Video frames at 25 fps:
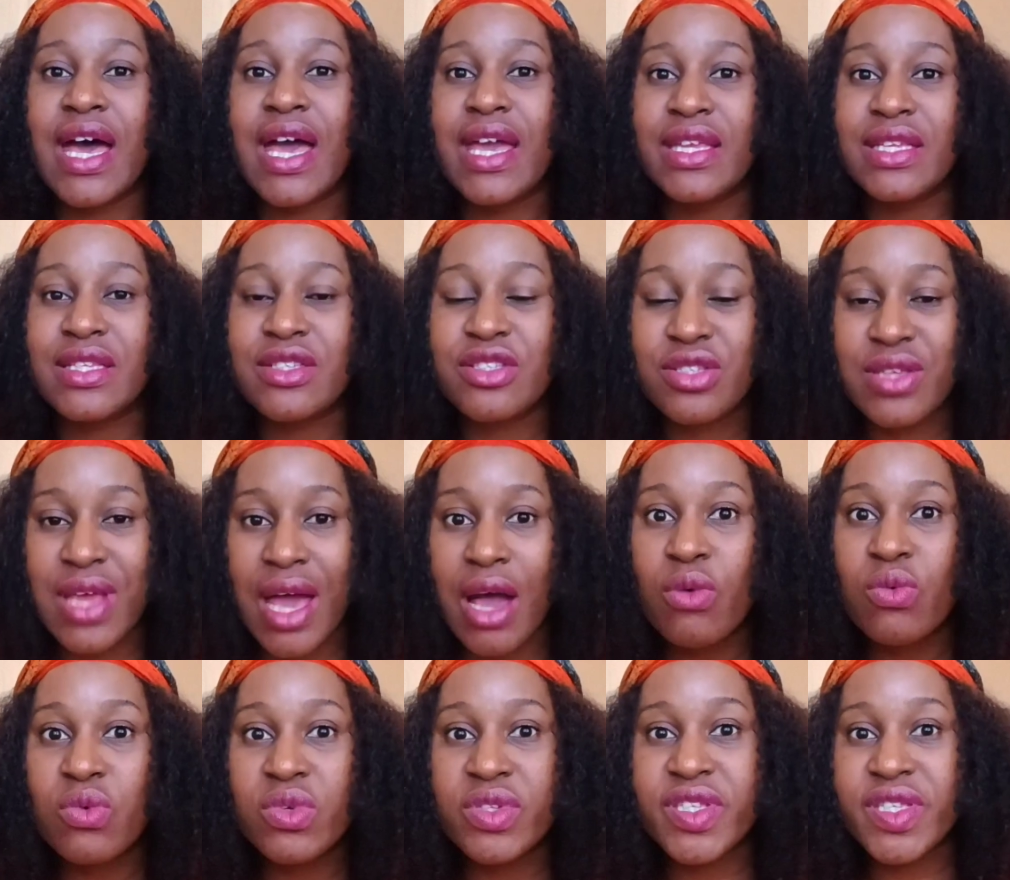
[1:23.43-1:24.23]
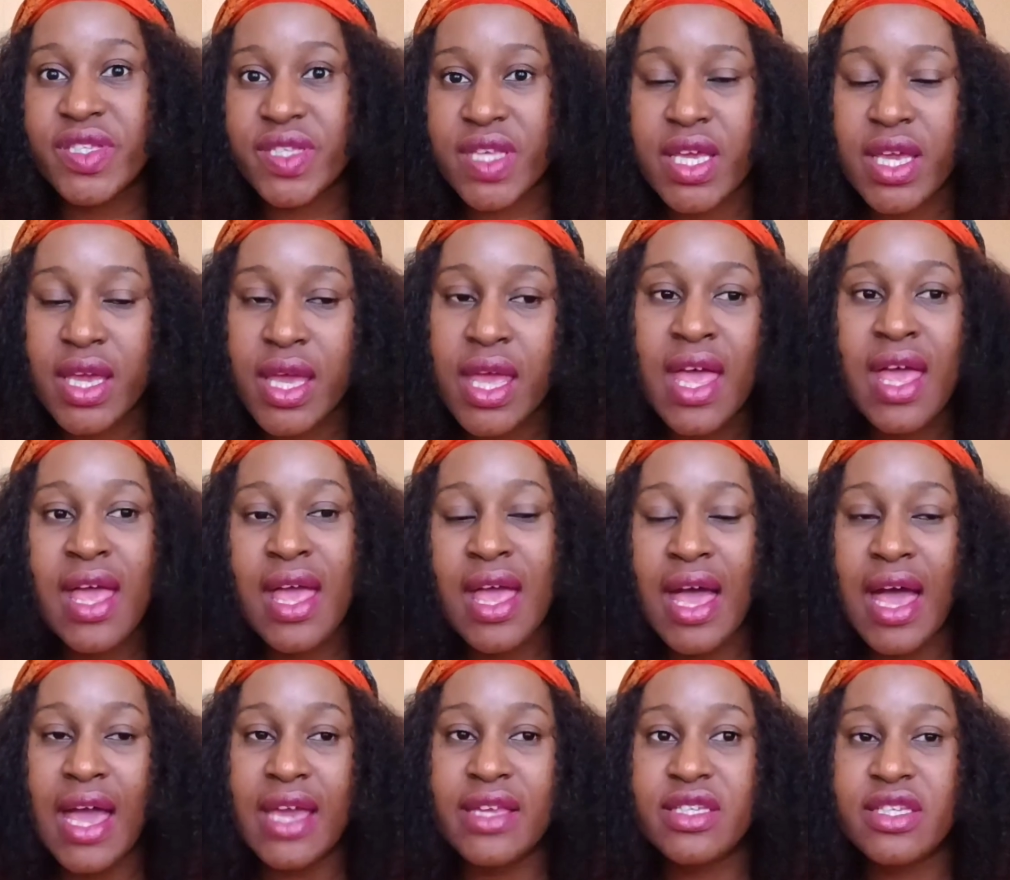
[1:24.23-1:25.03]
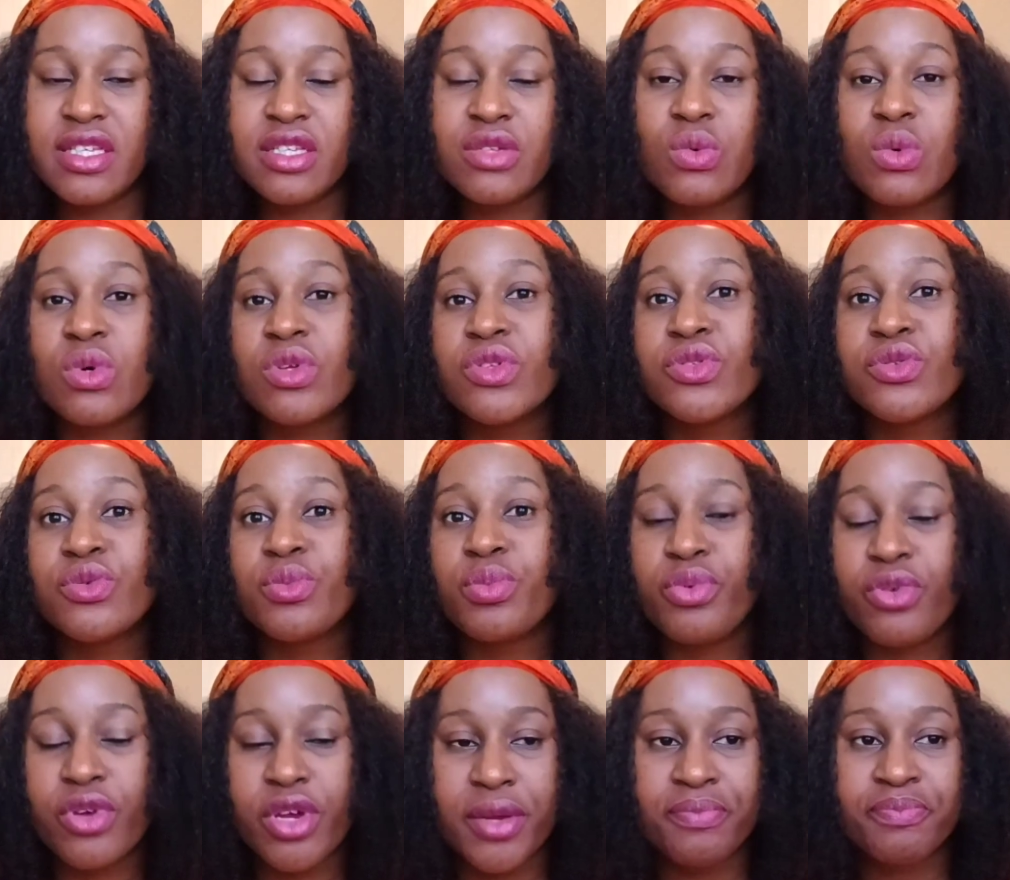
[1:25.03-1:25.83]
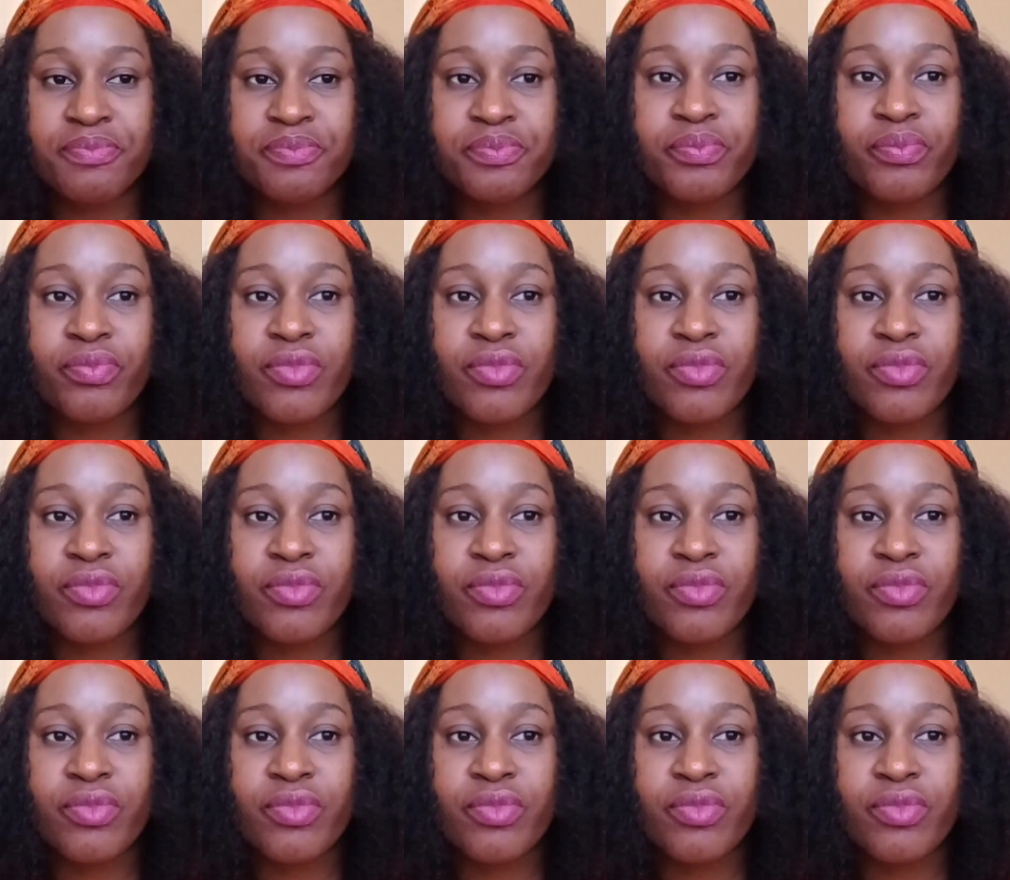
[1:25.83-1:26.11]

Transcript: I would say I did was to pray.